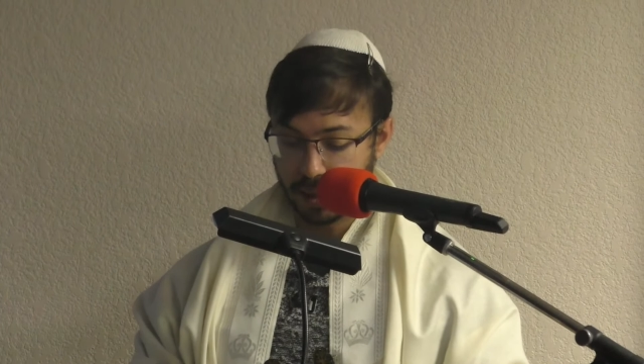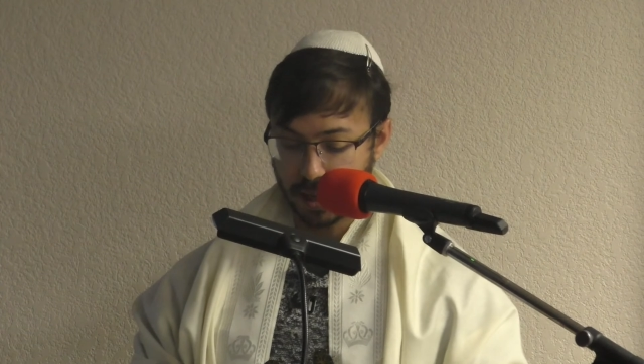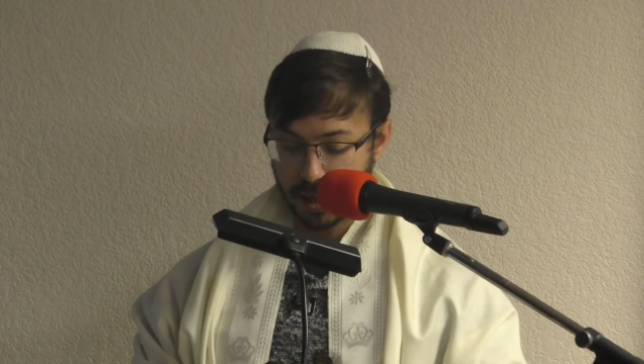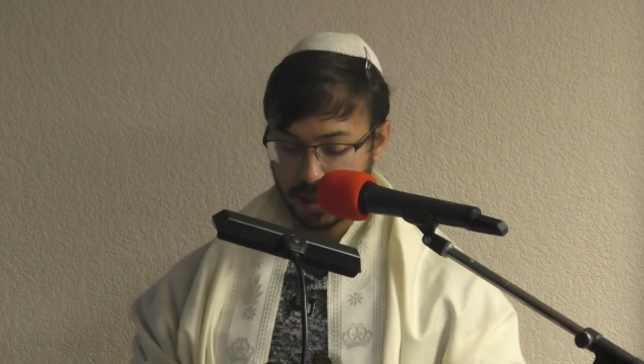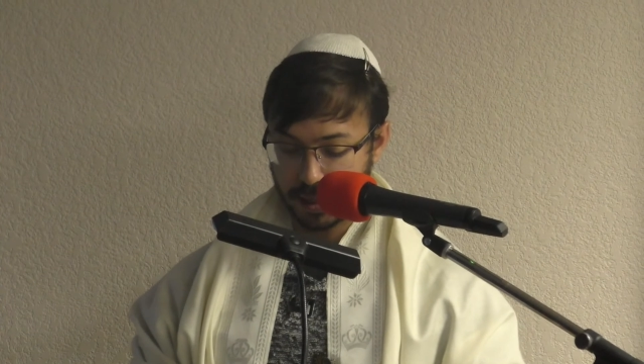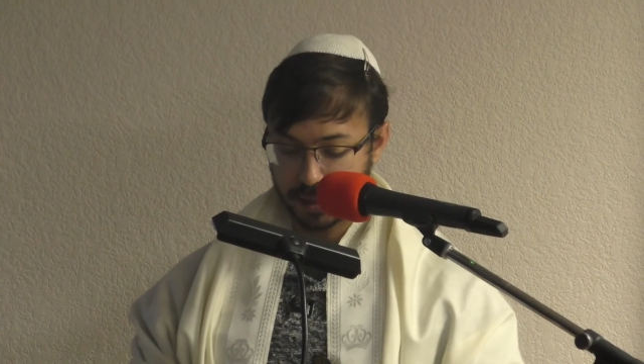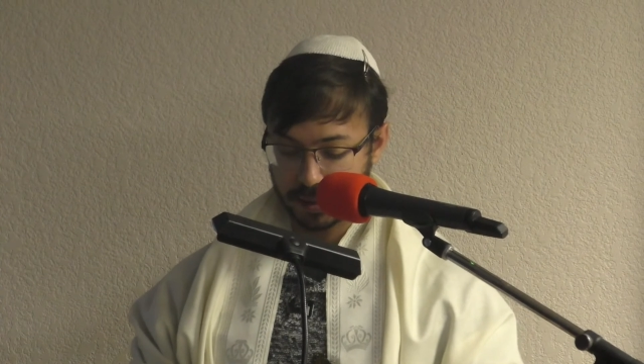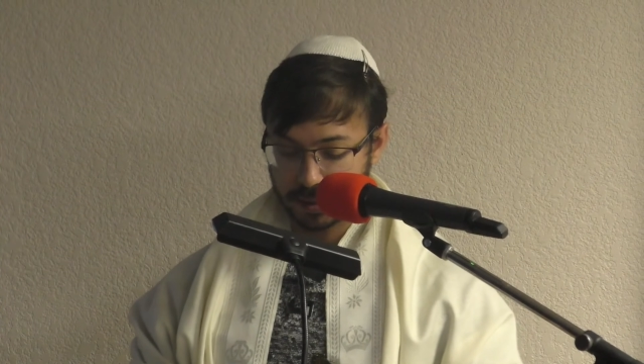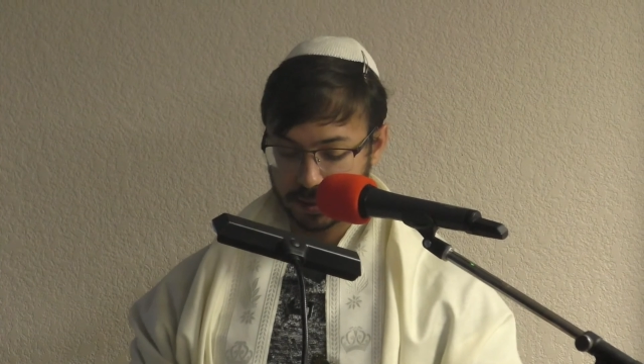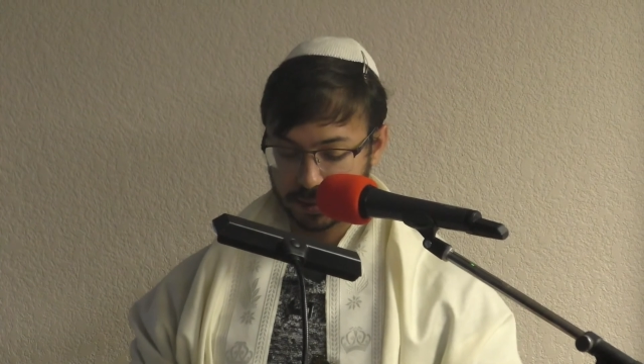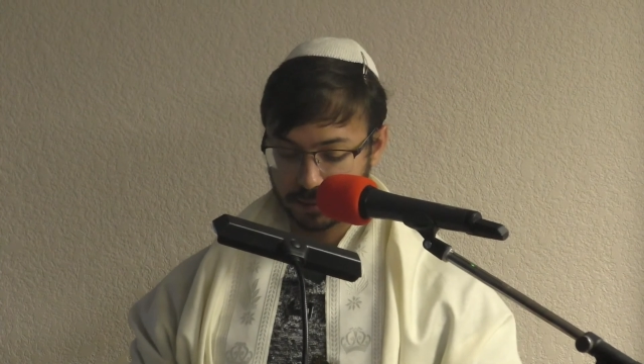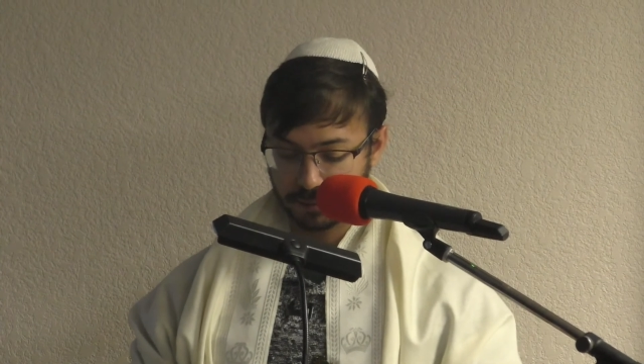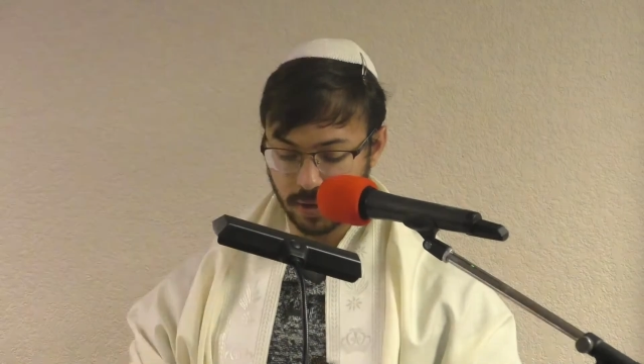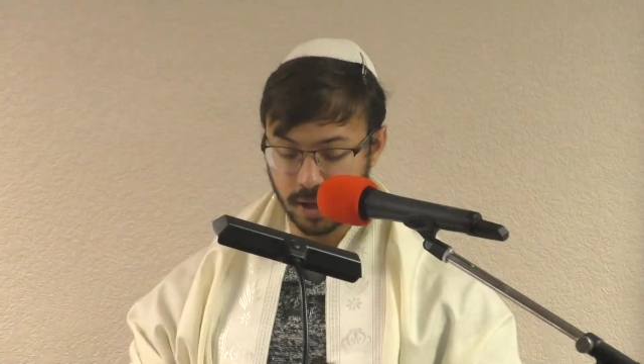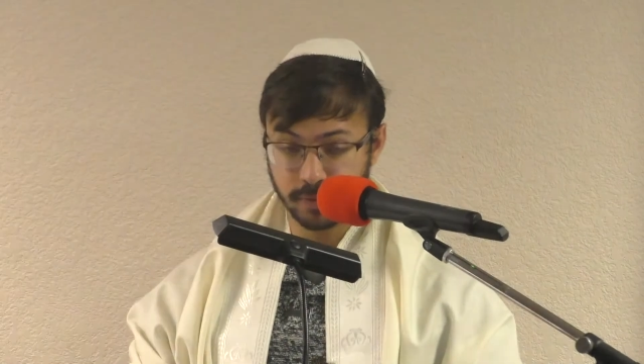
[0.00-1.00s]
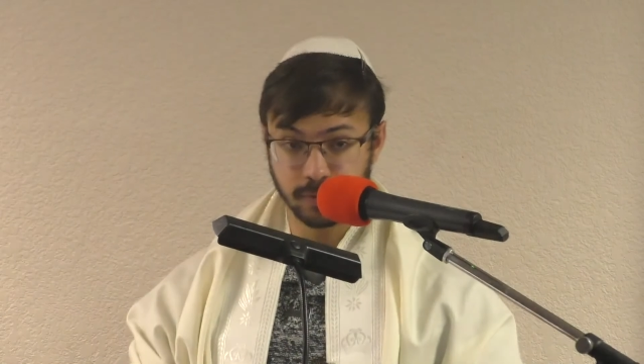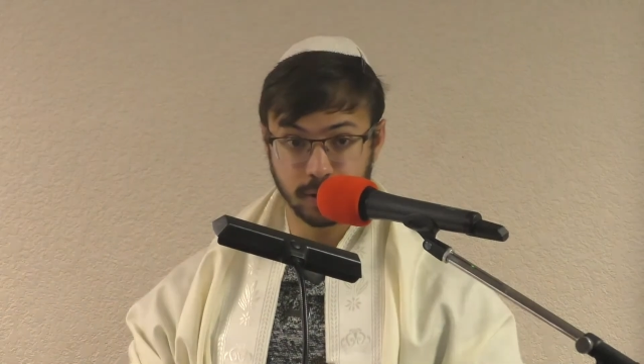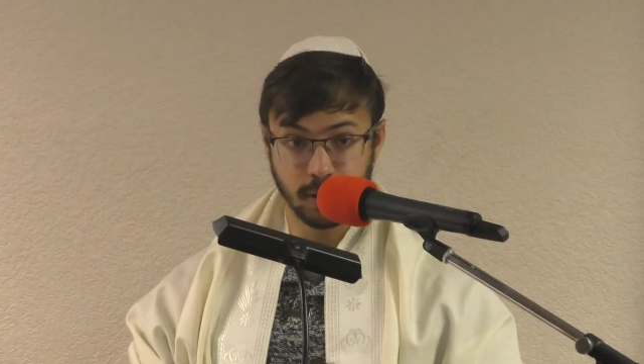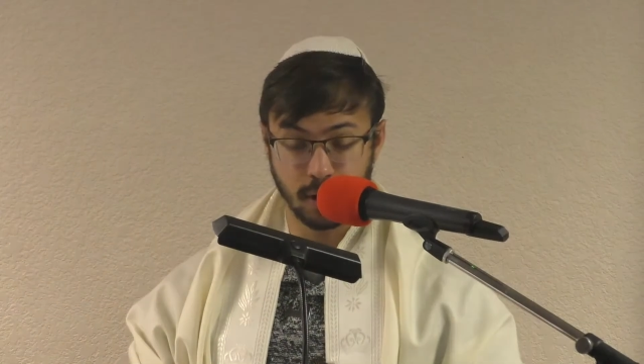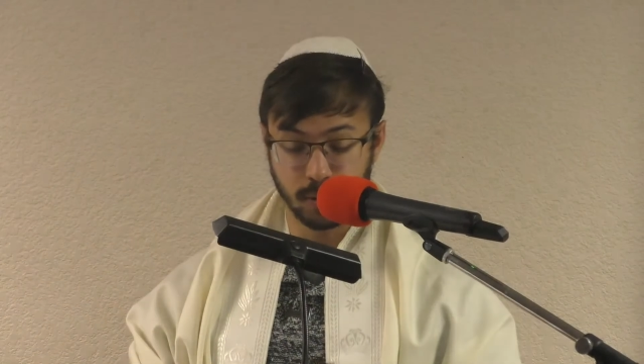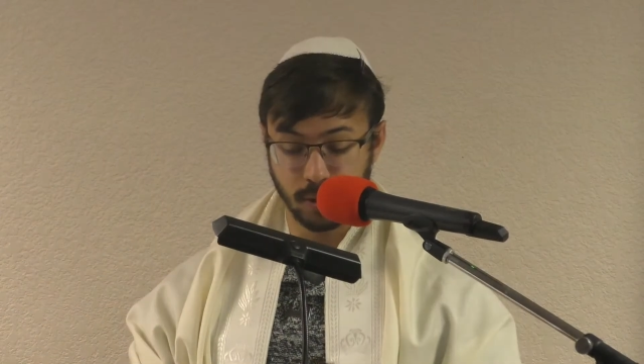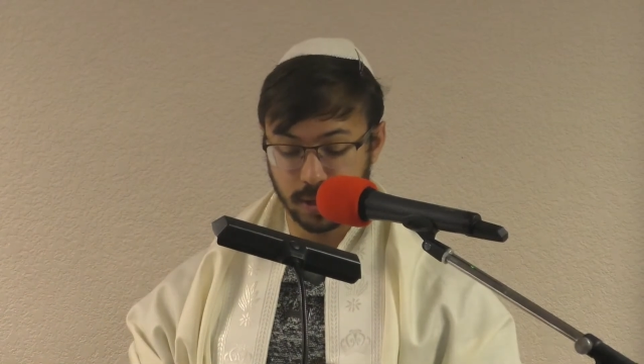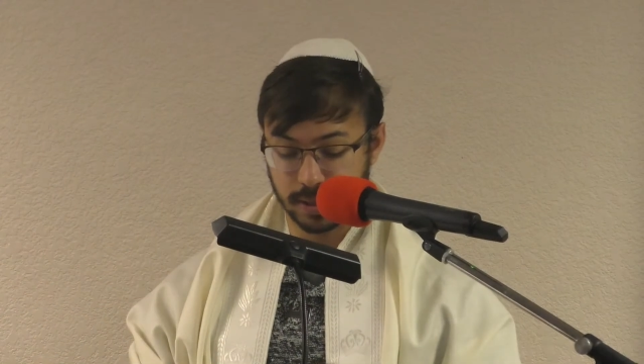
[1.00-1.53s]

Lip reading: It's rather a long one.